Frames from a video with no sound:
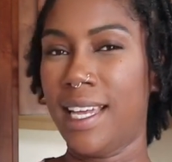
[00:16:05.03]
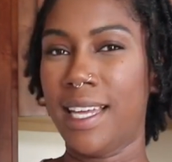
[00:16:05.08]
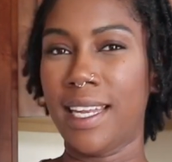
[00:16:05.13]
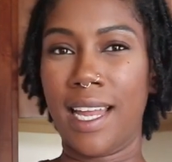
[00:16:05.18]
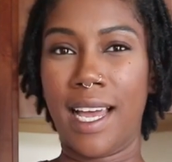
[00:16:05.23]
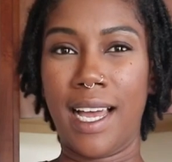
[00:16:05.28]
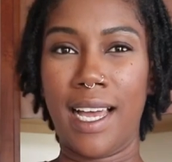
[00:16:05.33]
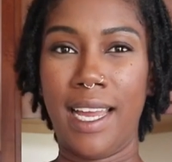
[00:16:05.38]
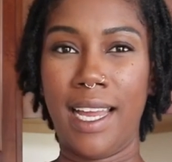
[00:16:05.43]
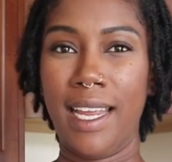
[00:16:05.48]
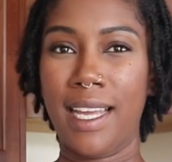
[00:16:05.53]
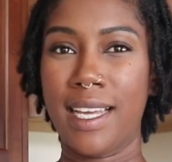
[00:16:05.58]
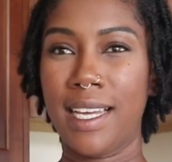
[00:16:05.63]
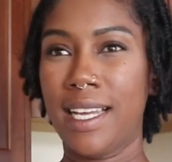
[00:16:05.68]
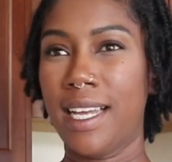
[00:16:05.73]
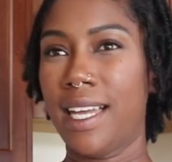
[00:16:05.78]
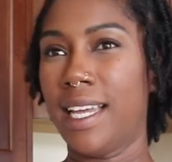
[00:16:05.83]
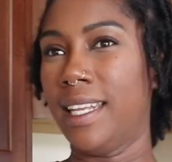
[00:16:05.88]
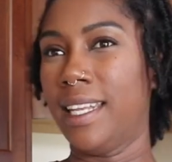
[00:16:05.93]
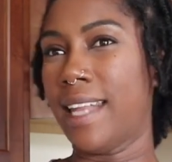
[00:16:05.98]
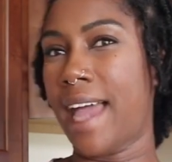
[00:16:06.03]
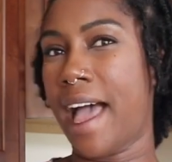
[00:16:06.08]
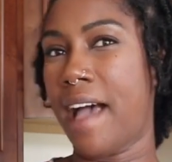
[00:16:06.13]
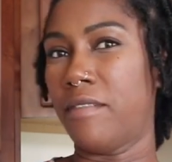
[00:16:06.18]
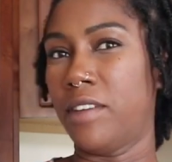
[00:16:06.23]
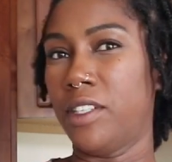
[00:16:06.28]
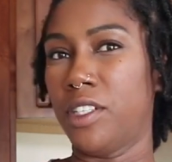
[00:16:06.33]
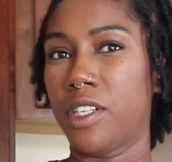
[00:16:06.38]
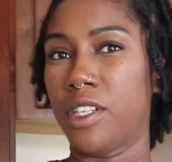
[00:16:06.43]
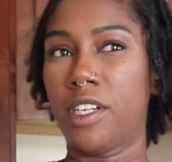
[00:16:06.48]
like
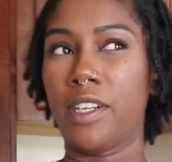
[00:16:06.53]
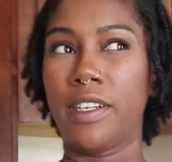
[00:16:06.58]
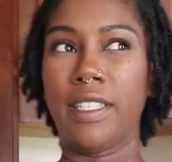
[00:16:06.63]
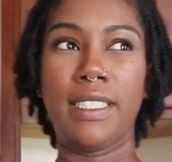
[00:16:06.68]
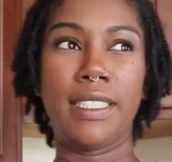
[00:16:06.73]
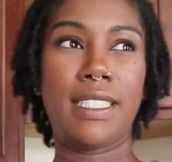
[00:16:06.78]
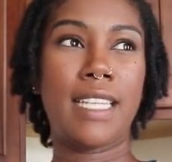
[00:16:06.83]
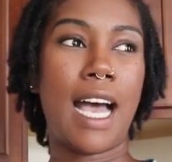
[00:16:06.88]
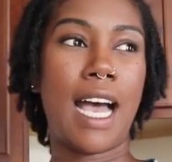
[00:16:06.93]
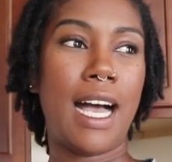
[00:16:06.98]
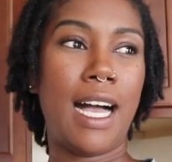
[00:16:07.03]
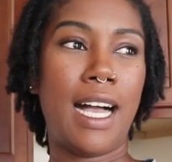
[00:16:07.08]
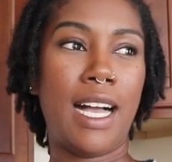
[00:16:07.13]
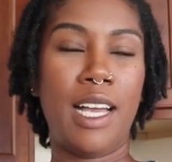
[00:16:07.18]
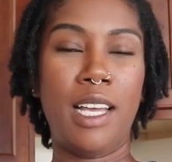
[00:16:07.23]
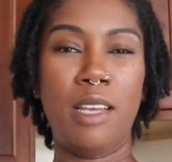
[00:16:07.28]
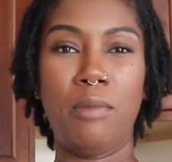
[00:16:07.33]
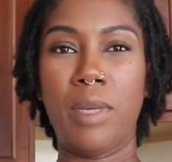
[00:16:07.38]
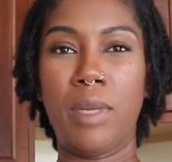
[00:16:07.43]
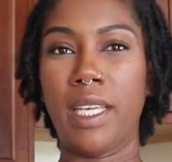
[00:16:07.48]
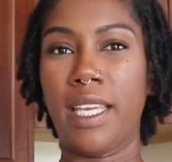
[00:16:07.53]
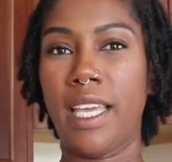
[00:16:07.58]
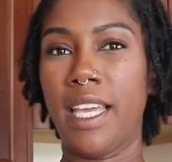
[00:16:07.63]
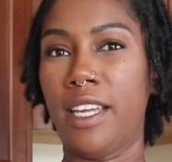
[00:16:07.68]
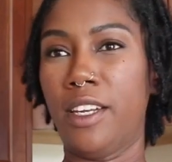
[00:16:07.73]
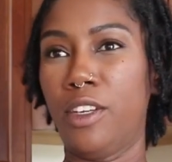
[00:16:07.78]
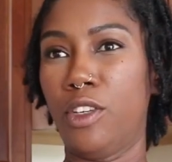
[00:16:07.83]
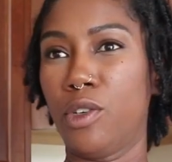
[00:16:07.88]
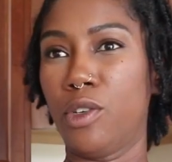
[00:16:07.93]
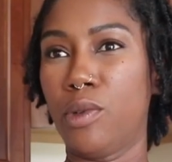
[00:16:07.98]
lavender and thyme and
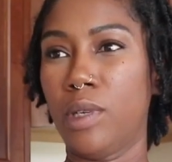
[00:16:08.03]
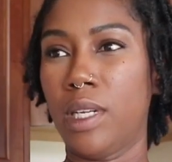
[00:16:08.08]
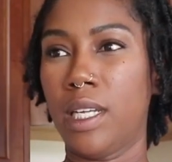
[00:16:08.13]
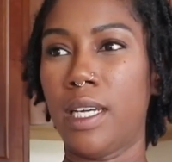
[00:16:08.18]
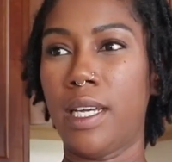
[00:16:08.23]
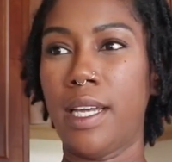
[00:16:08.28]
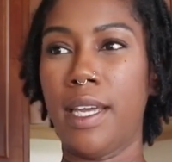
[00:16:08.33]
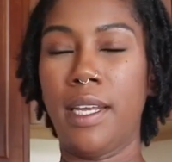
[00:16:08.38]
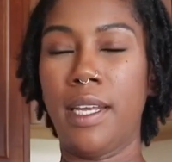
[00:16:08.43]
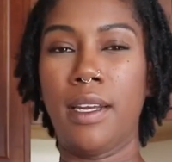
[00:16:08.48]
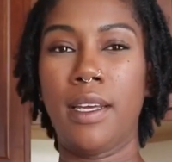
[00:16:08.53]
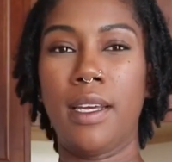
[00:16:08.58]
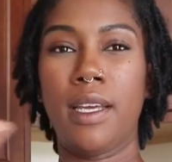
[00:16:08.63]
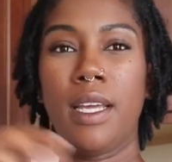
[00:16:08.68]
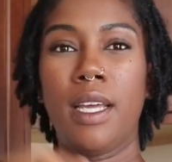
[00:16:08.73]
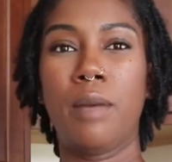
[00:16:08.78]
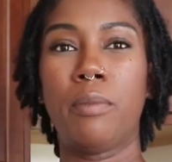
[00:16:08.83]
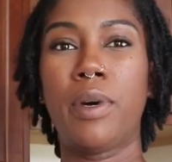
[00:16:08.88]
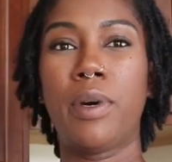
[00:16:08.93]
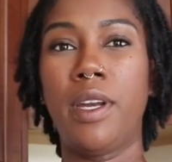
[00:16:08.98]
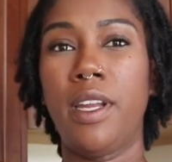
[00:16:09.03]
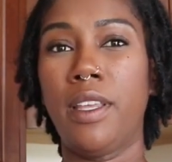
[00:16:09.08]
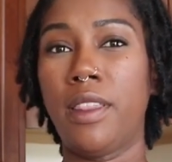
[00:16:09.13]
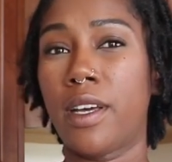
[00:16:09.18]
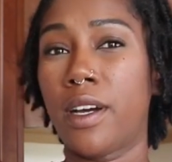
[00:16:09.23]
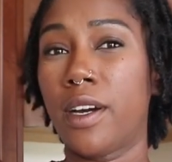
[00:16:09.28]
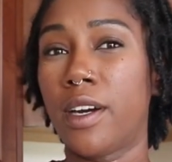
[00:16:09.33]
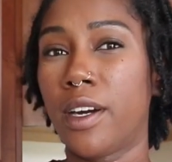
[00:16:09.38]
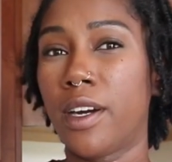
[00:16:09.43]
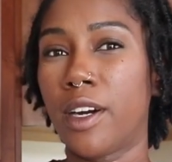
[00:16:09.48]
candula, and putting
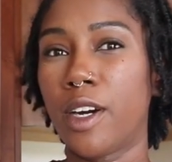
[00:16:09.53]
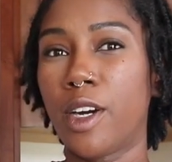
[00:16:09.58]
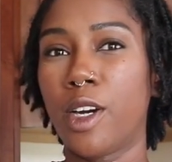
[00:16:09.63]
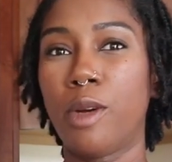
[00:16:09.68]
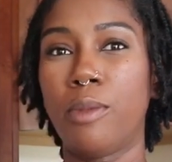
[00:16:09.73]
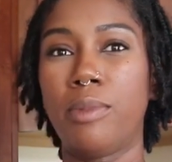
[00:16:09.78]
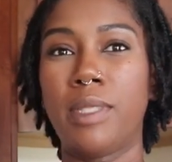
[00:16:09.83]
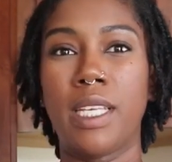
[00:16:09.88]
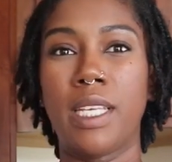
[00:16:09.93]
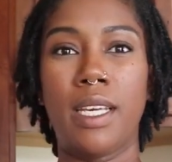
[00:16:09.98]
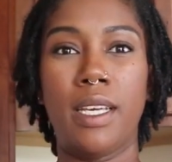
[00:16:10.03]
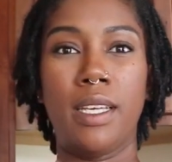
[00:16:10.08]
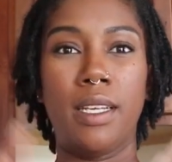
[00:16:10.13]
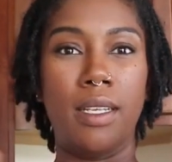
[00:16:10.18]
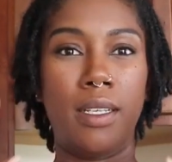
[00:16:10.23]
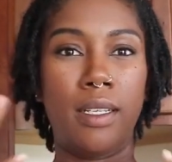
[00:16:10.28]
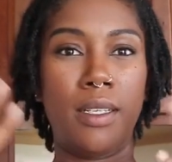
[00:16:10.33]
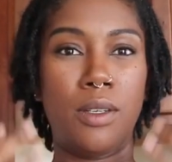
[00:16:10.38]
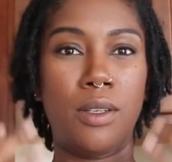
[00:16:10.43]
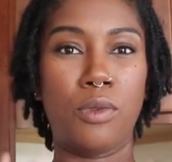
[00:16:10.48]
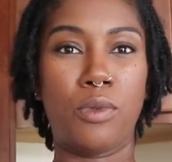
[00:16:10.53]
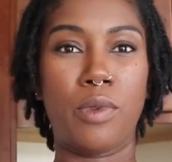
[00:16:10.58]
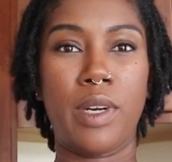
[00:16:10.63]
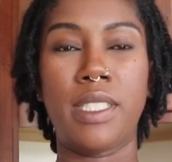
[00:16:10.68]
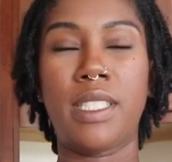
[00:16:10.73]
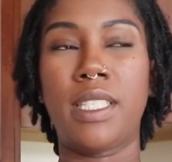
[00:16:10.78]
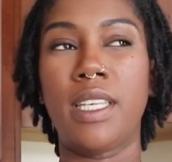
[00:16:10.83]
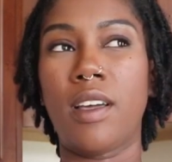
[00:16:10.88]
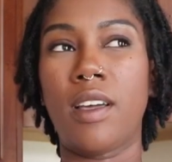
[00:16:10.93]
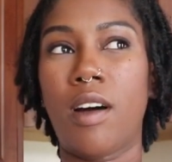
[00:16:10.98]
the herbs and
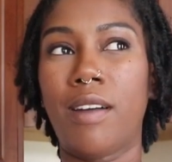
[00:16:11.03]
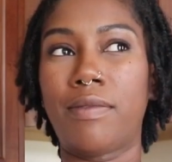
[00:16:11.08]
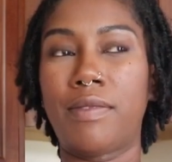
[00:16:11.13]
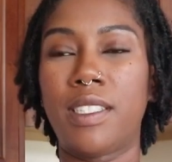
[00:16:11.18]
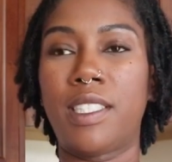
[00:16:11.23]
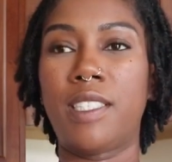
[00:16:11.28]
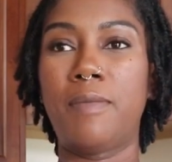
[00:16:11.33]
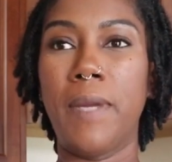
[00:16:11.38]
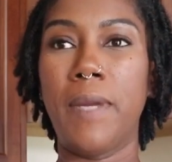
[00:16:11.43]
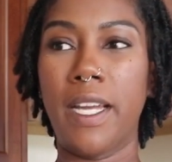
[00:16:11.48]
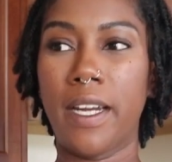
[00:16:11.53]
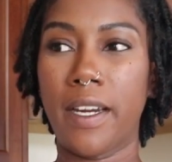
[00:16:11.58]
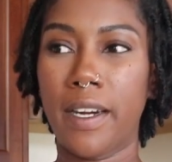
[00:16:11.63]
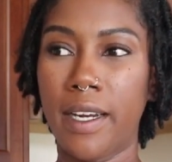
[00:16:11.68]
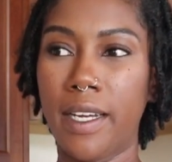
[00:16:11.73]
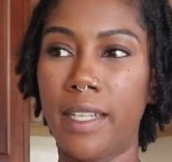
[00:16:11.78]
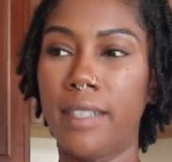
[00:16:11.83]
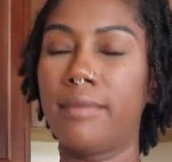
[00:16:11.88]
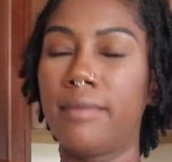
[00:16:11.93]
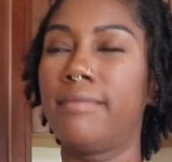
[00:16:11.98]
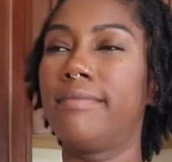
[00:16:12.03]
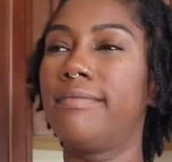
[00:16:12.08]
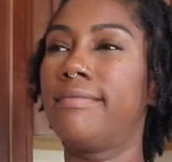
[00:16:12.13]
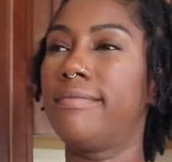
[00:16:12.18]
rinsing off the spirit,